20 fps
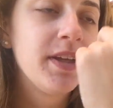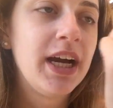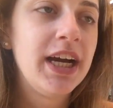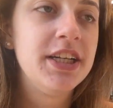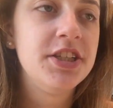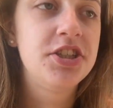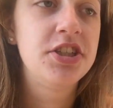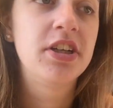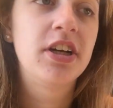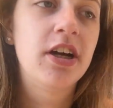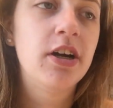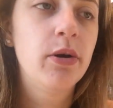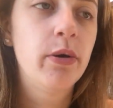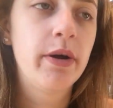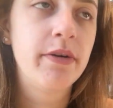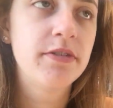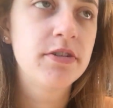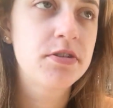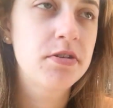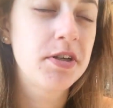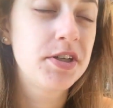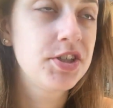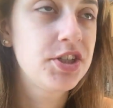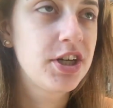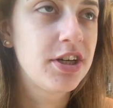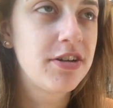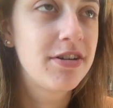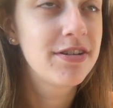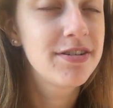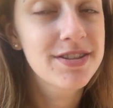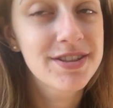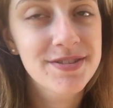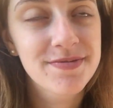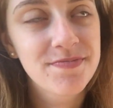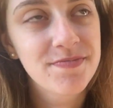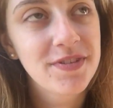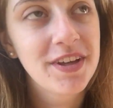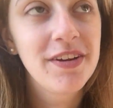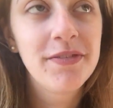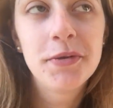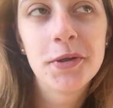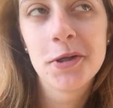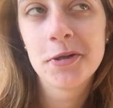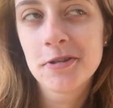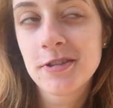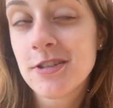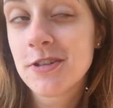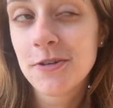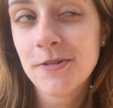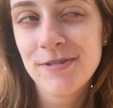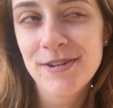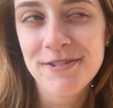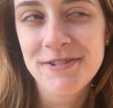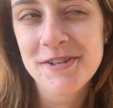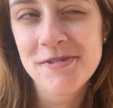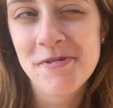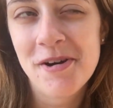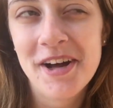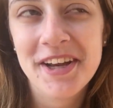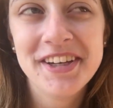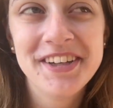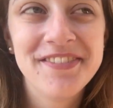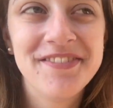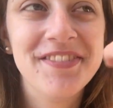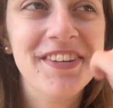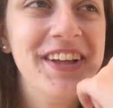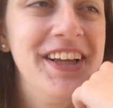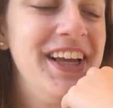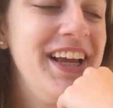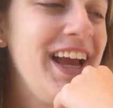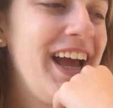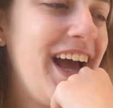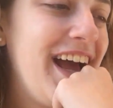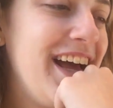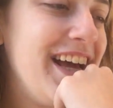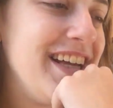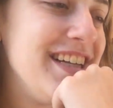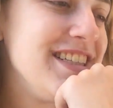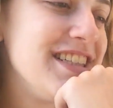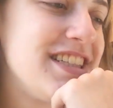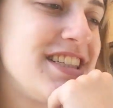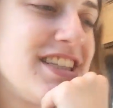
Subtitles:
and she got huevos rancheros, even though it's $2.51, and